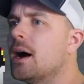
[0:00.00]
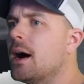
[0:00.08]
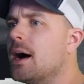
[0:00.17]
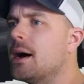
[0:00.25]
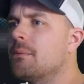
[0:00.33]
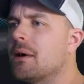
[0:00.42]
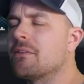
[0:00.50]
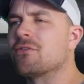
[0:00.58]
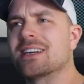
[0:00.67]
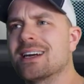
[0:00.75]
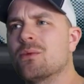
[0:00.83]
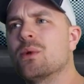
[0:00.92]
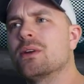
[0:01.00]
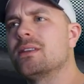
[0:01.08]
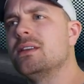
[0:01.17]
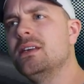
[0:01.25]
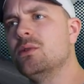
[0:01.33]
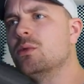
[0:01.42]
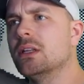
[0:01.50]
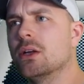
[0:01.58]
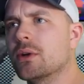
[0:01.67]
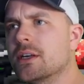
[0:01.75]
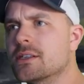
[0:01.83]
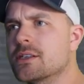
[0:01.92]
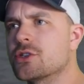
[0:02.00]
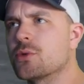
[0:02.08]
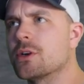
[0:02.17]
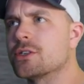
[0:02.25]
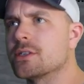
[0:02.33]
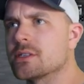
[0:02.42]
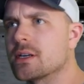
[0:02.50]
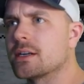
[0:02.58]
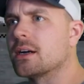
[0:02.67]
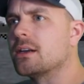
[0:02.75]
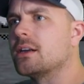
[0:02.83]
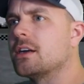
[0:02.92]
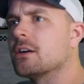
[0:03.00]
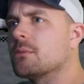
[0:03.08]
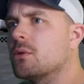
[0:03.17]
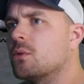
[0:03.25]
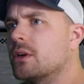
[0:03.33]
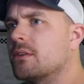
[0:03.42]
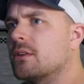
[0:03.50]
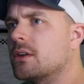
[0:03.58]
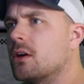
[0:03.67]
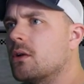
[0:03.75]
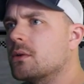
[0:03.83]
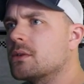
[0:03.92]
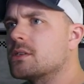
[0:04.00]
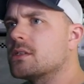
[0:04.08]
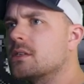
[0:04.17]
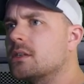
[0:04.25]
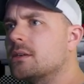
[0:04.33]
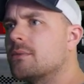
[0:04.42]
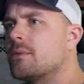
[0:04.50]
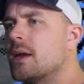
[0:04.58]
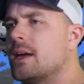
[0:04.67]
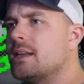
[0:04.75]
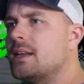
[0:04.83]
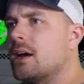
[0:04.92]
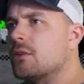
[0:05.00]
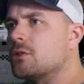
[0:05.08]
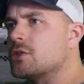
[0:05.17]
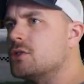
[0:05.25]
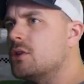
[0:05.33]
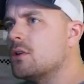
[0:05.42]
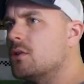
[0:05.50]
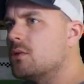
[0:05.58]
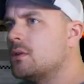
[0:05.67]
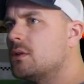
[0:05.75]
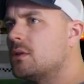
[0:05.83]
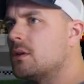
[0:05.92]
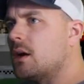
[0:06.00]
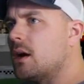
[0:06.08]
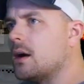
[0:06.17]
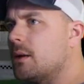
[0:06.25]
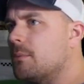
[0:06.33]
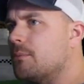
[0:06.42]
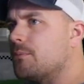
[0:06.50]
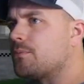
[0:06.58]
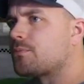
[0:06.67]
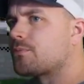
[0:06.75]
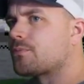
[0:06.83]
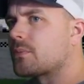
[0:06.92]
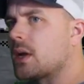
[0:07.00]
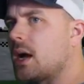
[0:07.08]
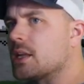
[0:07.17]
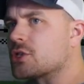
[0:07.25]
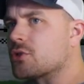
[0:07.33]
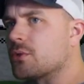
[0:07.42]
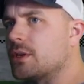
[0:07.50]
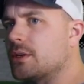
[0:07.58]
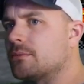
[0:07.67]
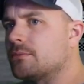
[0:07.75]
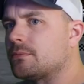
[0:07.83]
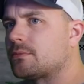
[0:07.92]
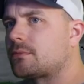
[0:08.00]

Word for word: I forget what the reloading situation is like on here, but we'll give it a go and see. Now there's no on-screen.